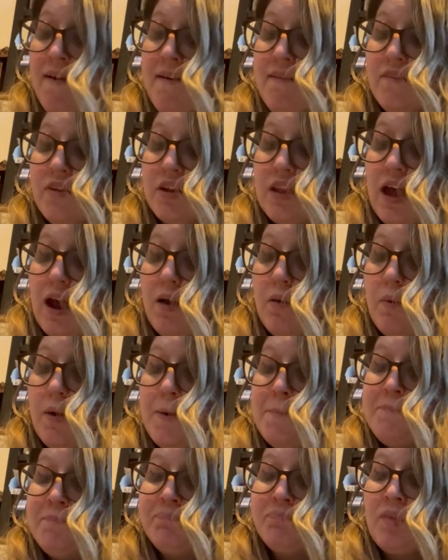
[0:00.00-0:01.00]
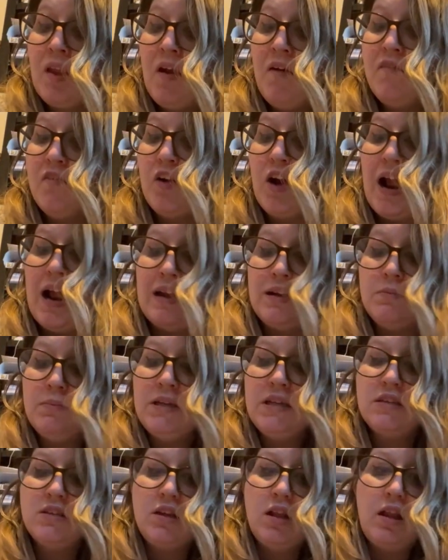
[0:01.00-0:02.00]
for that one. For
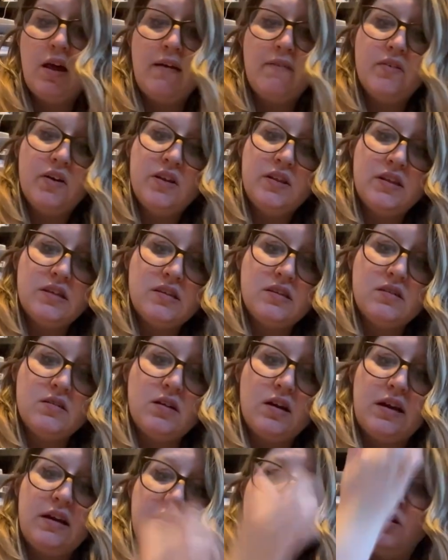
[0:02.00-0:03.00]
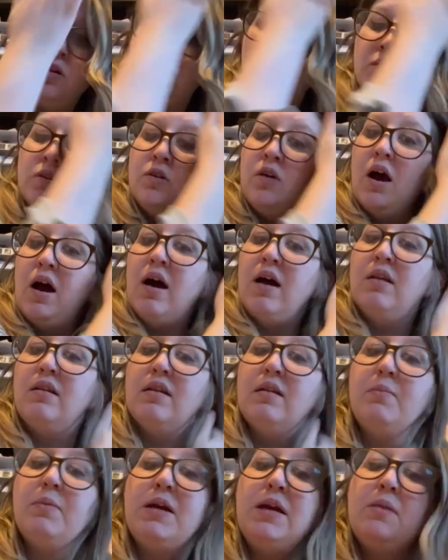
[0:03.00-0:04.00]
Enemies to Lover, this is a Kindle
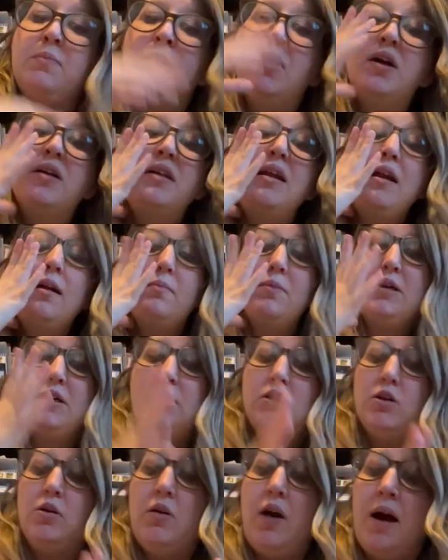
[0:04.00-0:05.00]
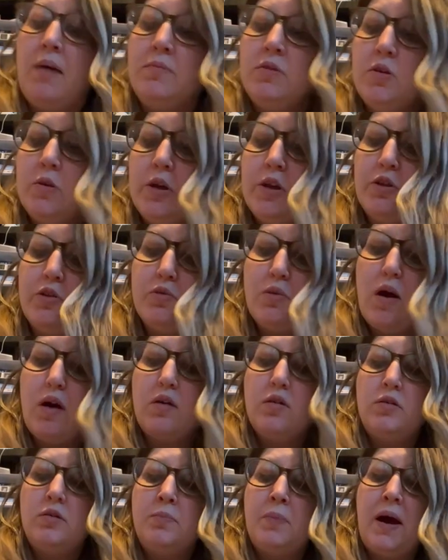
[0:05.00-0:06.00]
Unlimited book that I'm going to do. I'm doing
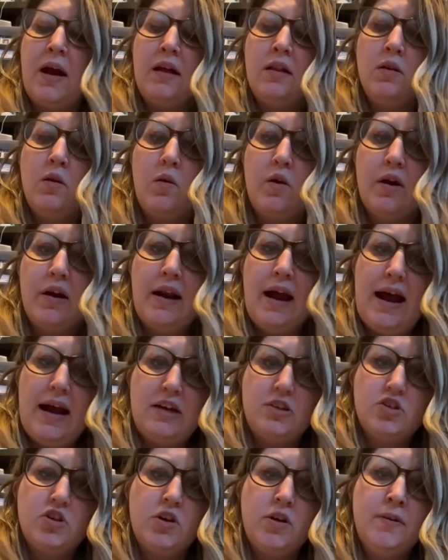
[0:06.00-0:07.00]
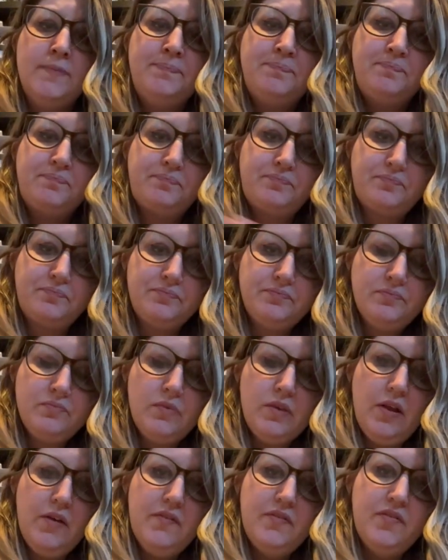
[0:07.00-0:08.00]
Throttled by Lauren Asher
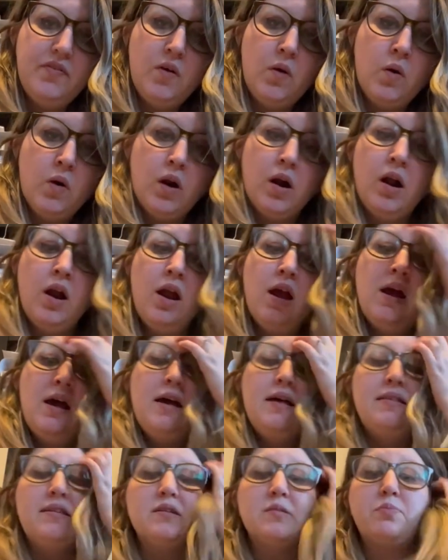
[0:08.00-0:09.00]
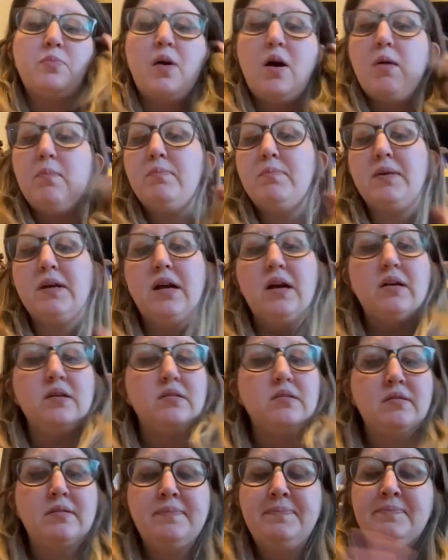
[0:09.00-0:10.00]
for this prompt
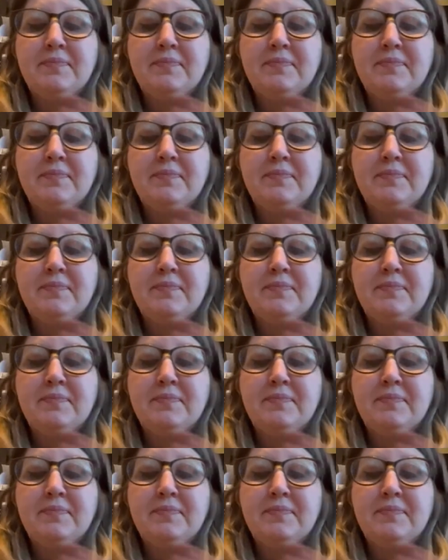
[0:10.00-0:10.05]
because